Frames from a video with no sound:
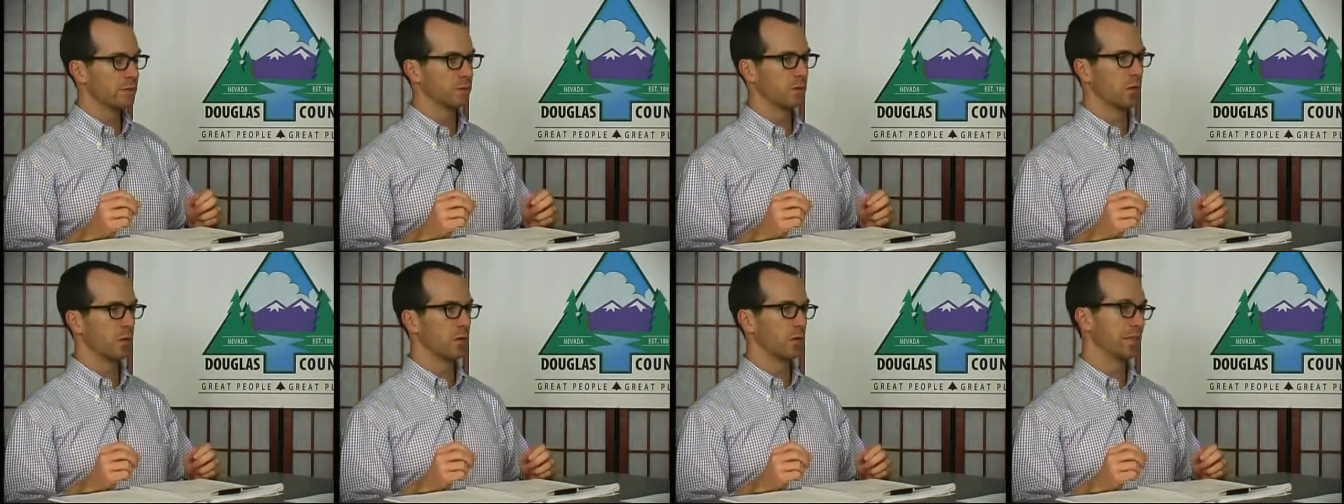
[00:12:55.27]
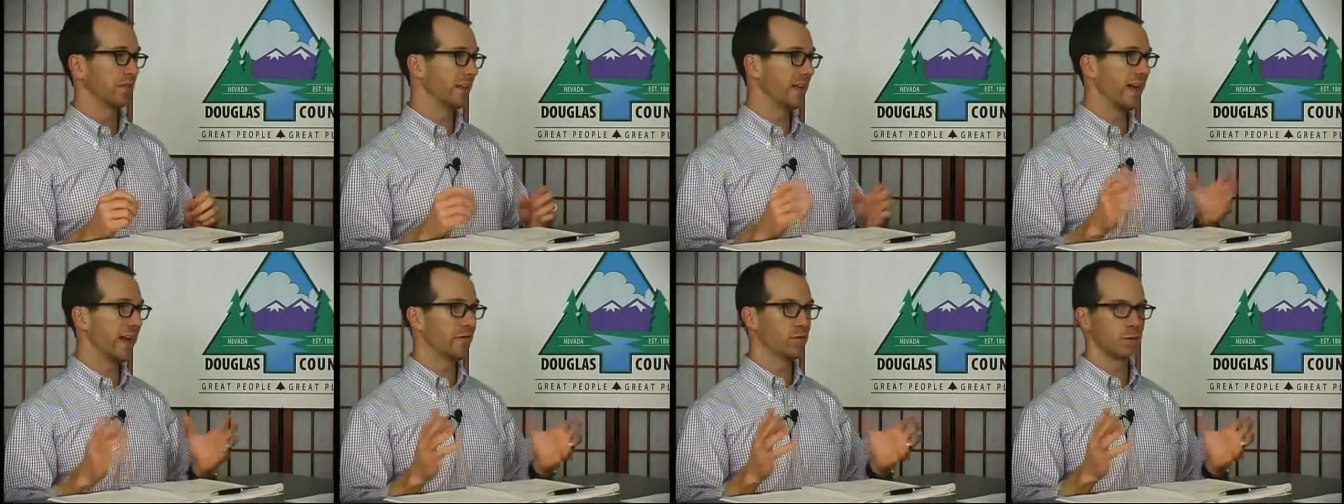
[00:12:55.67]
So
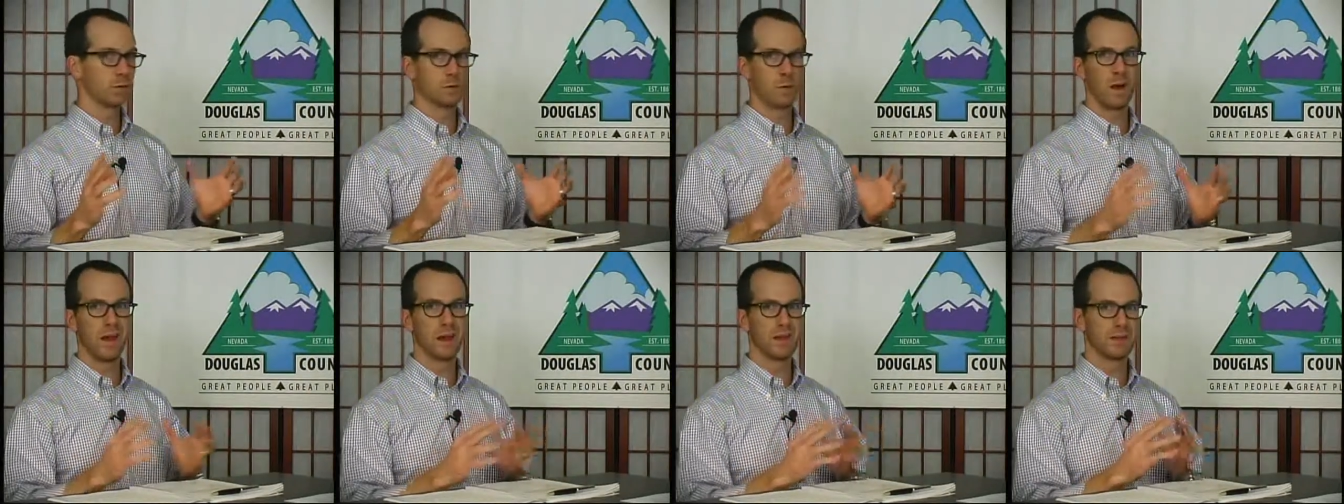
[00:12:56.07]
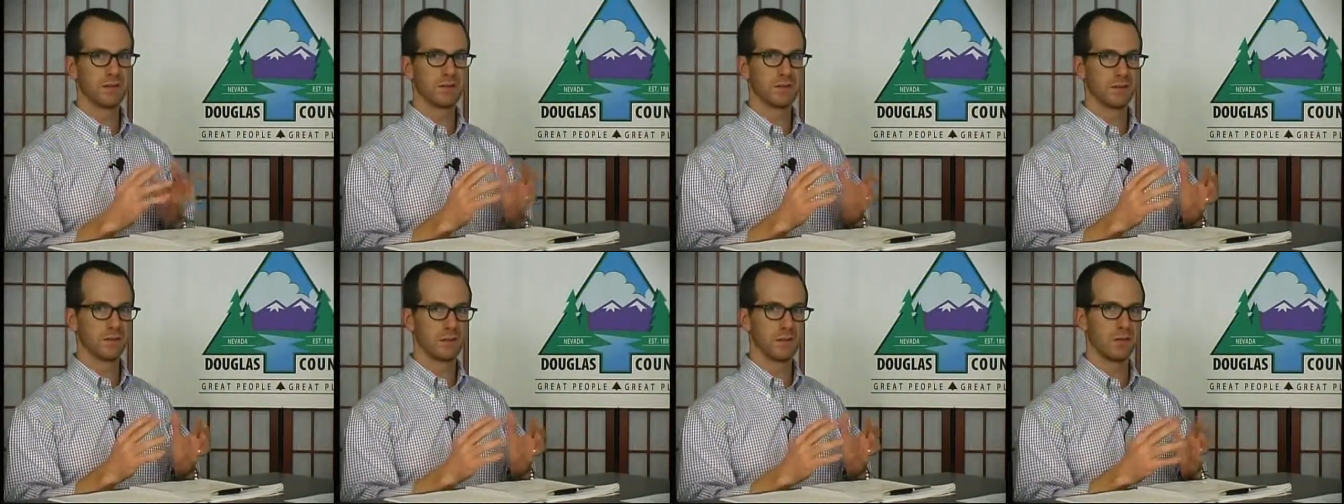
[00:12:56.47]
the average
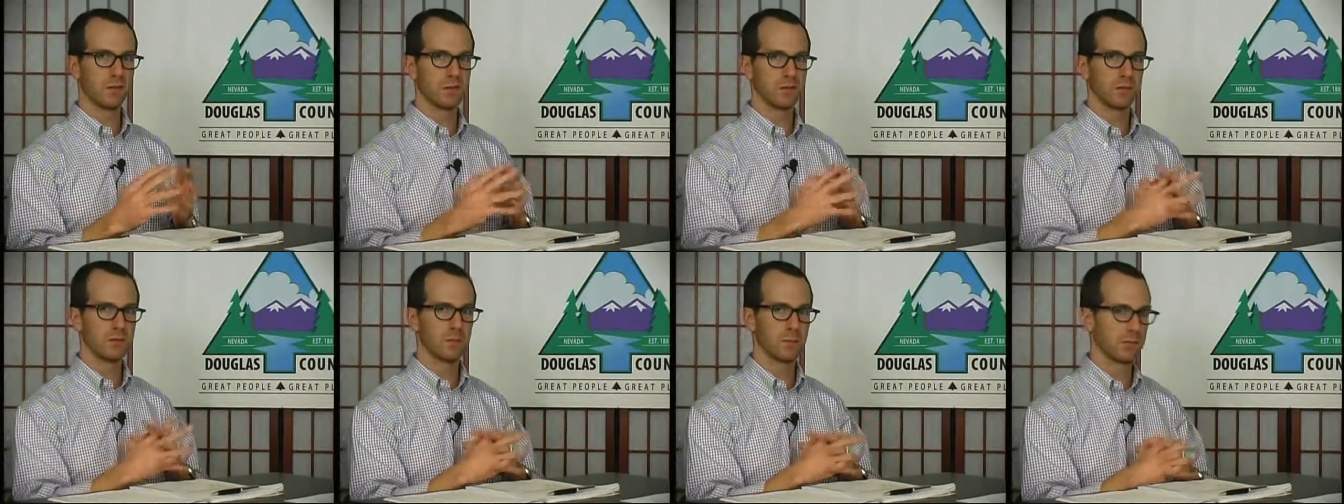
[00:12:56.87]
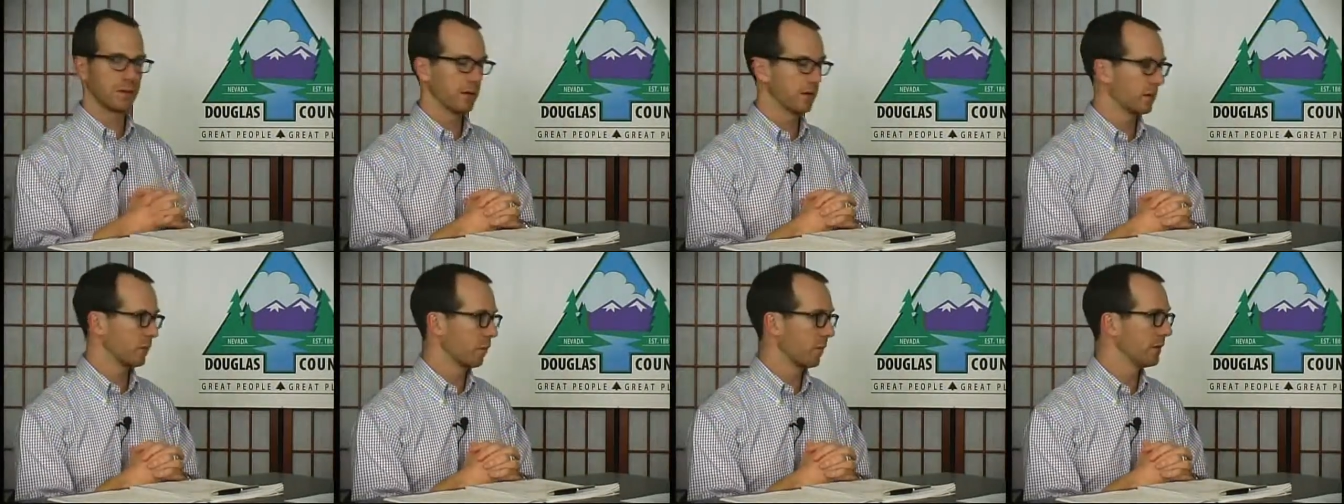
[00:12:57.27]
wage is, in, is
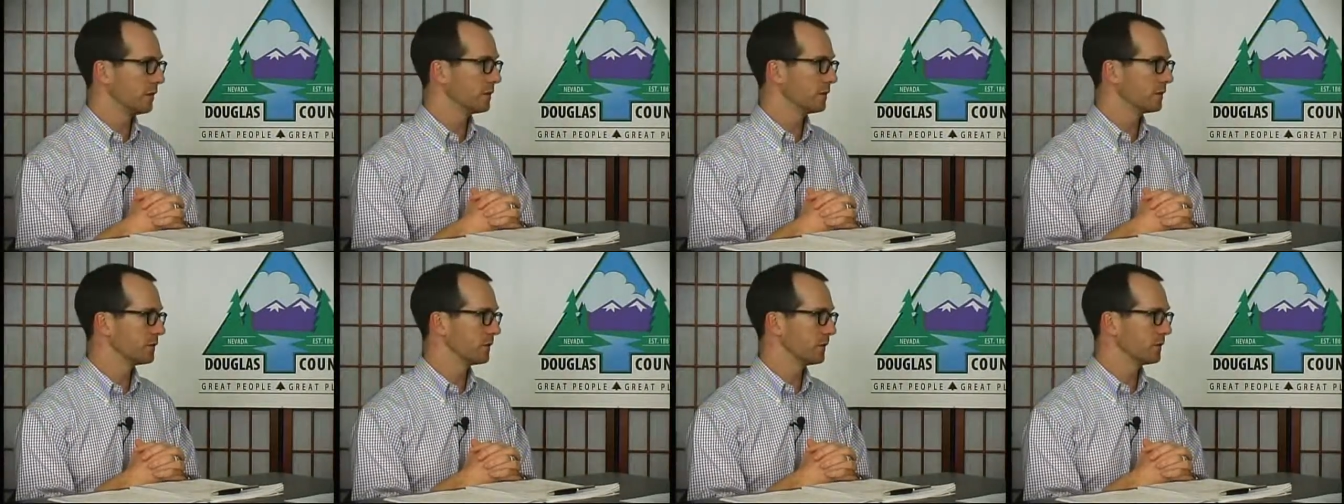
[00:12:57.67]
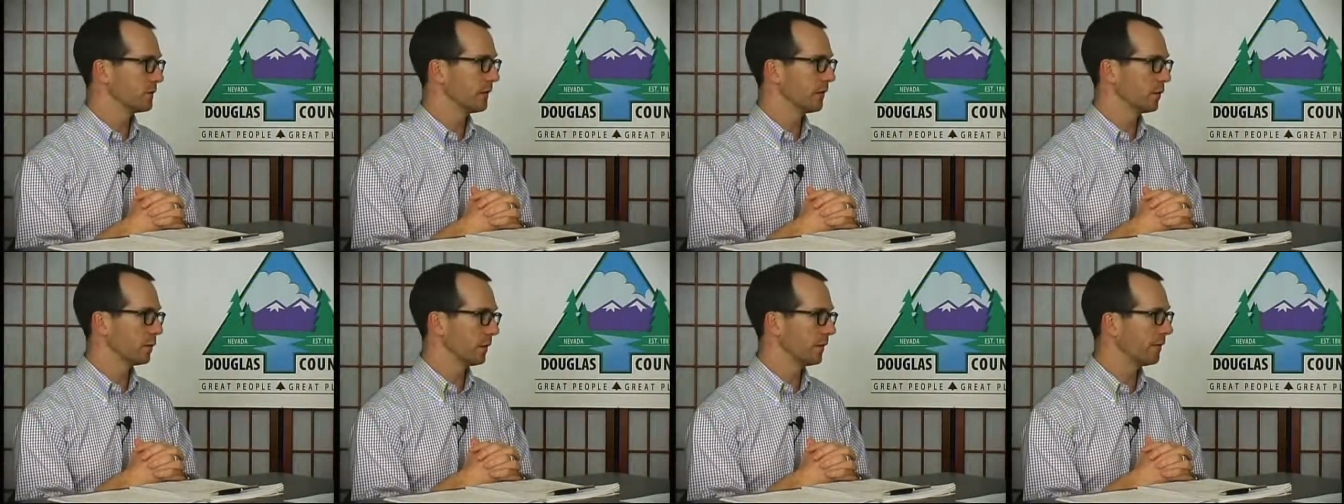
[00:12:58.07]
something in the range of
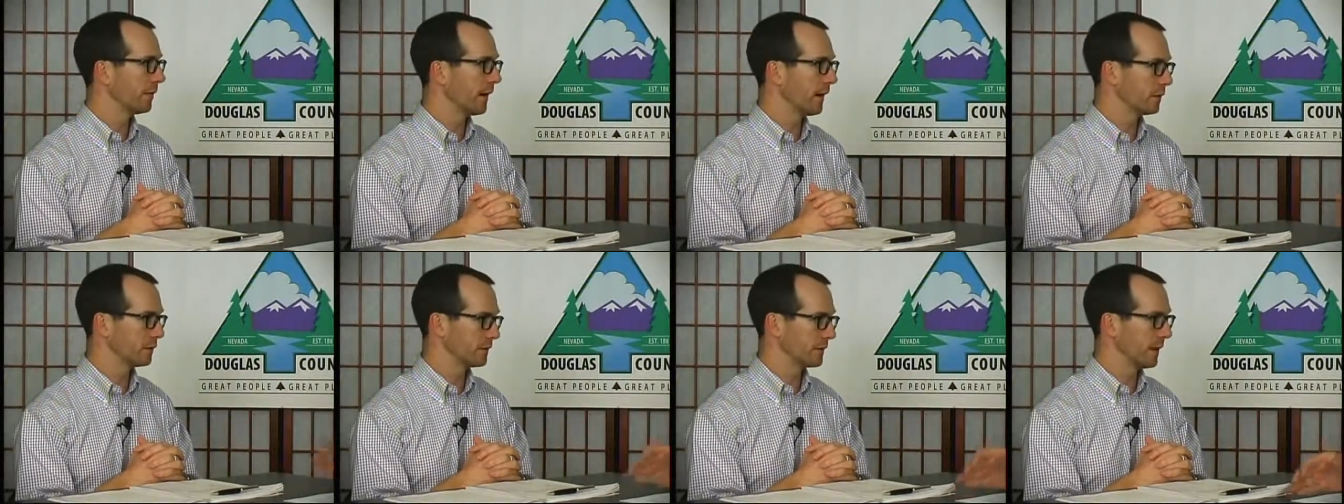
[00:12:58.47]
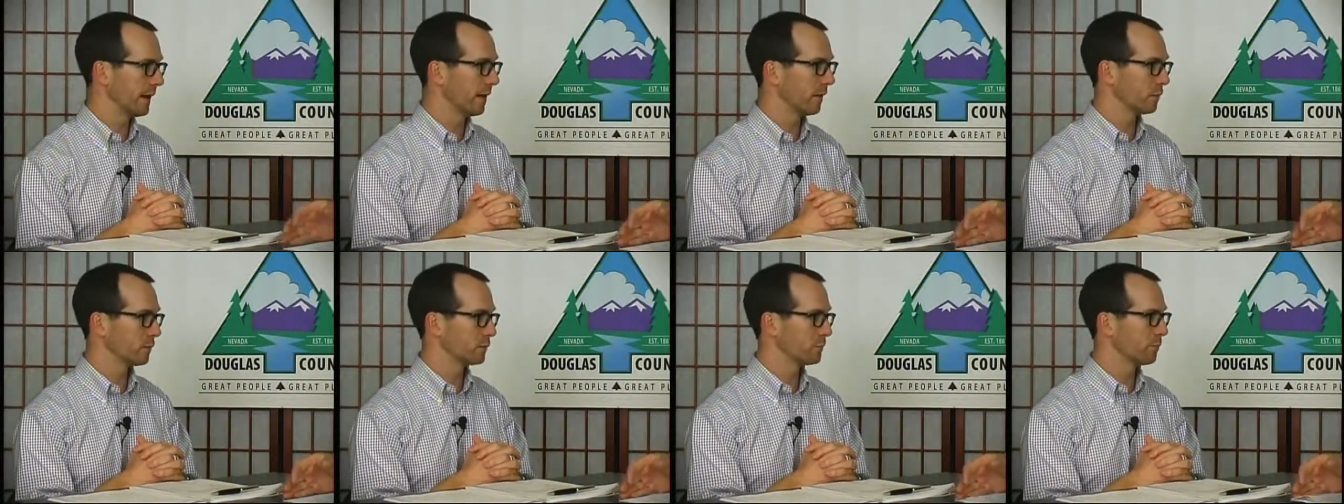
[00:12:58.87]

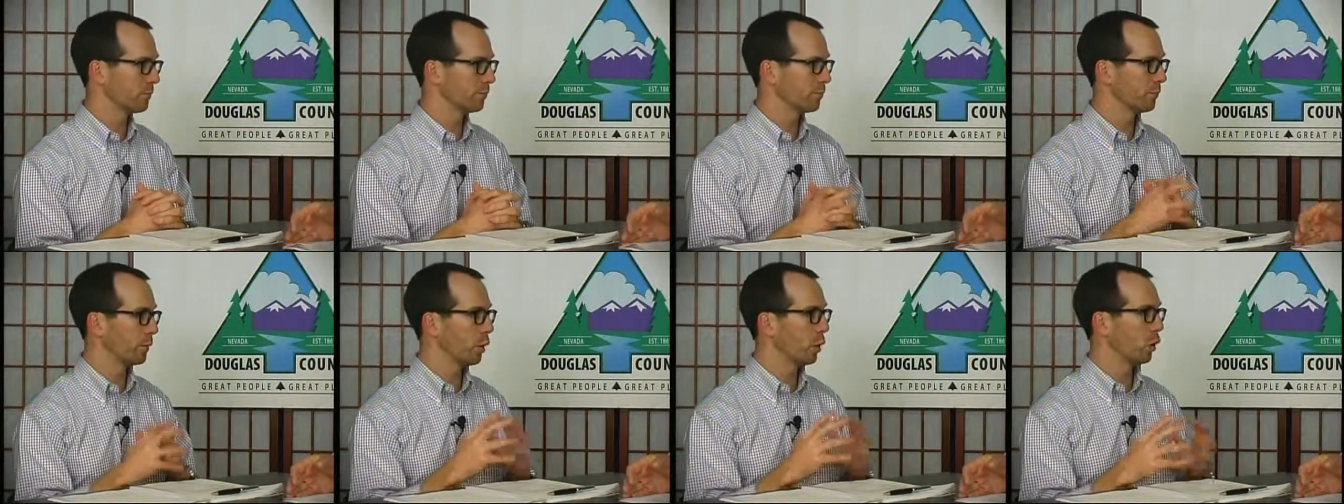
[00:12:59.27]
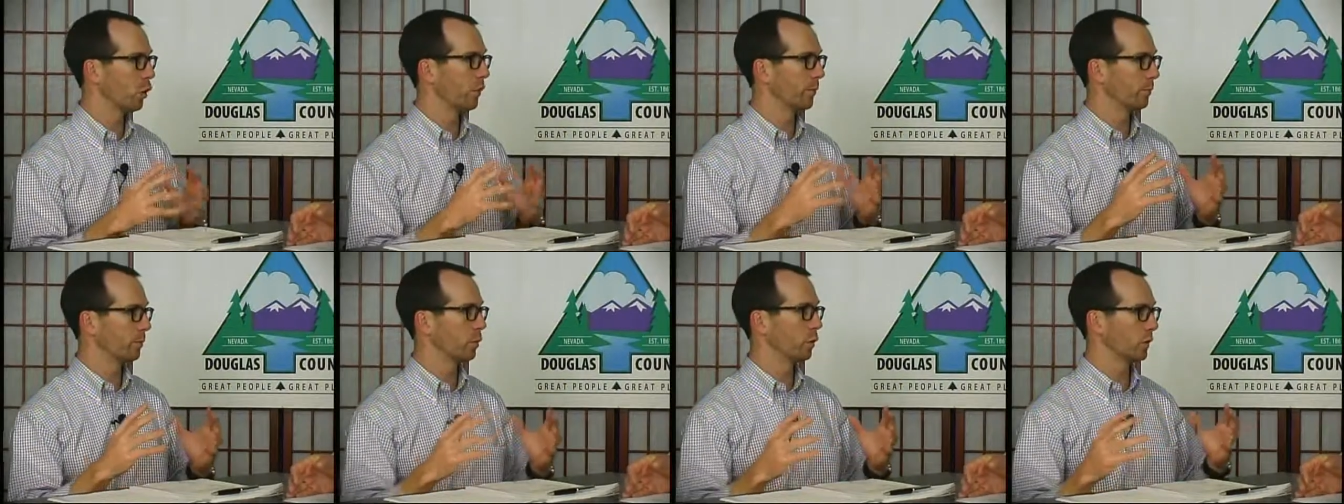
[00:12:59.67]
$63,000
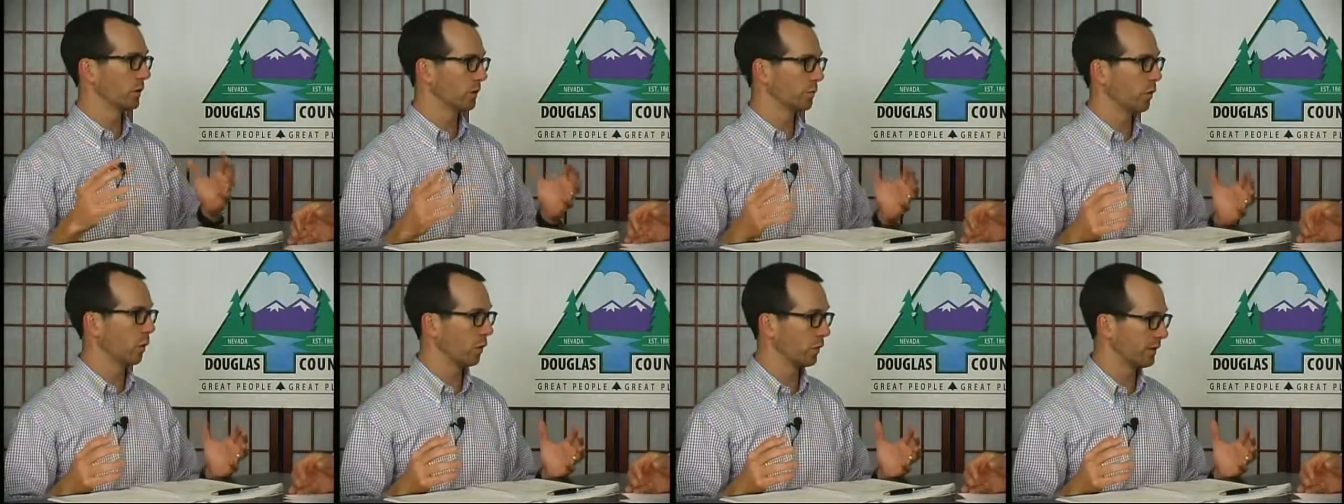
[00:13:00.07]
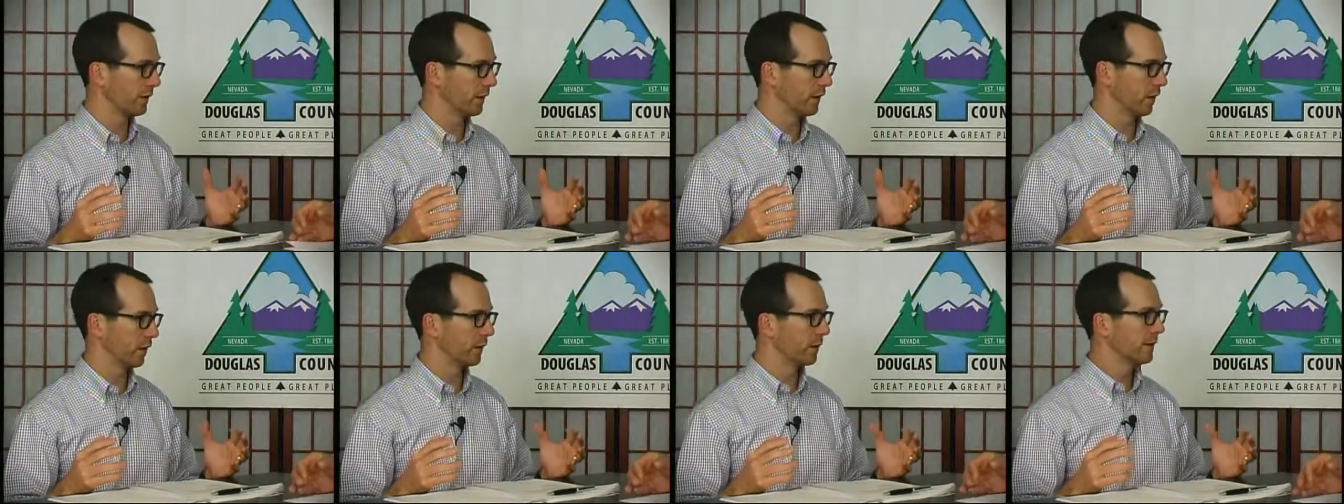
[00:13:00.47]
per employee per
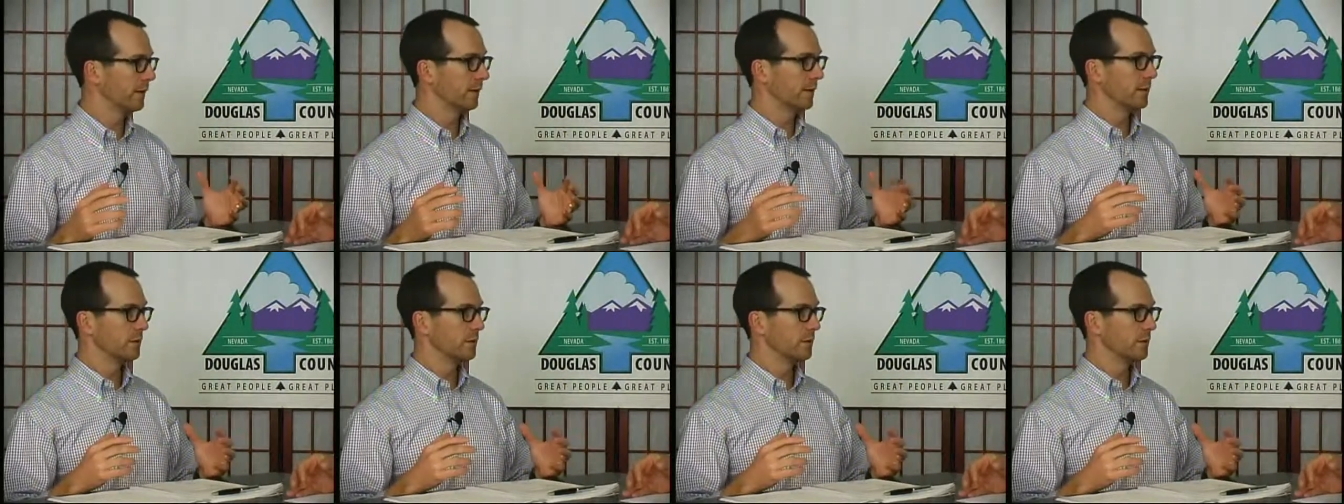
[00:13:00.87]
year.